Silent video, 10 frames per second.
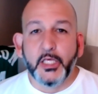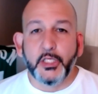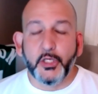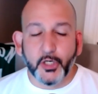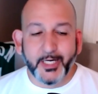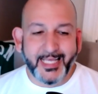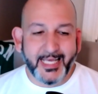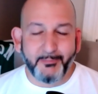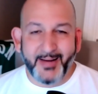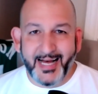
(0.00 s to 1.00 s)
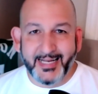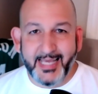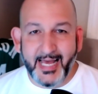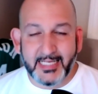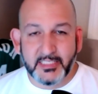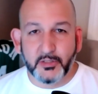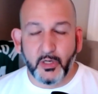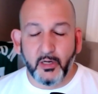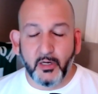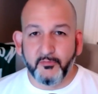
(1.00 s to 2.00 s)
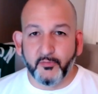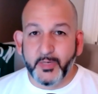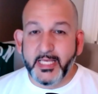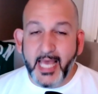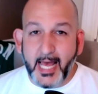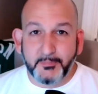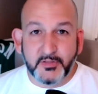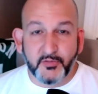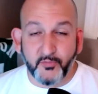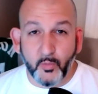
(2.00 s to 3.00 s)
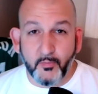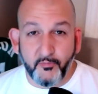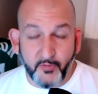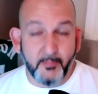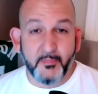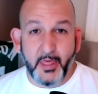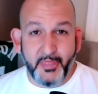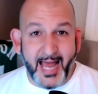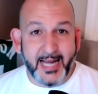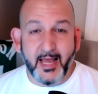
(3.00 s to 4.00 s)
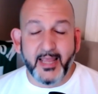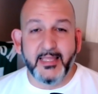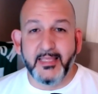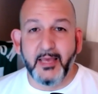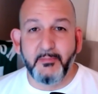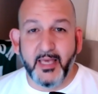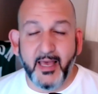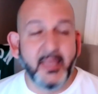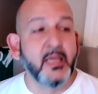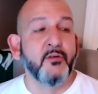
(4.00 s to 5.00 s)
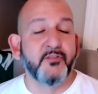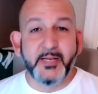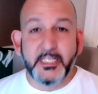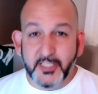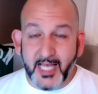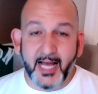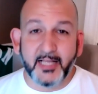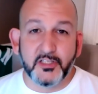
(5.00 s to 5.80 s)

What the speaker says: you're going to get a podcast of recaps from that night in the NBA from each side.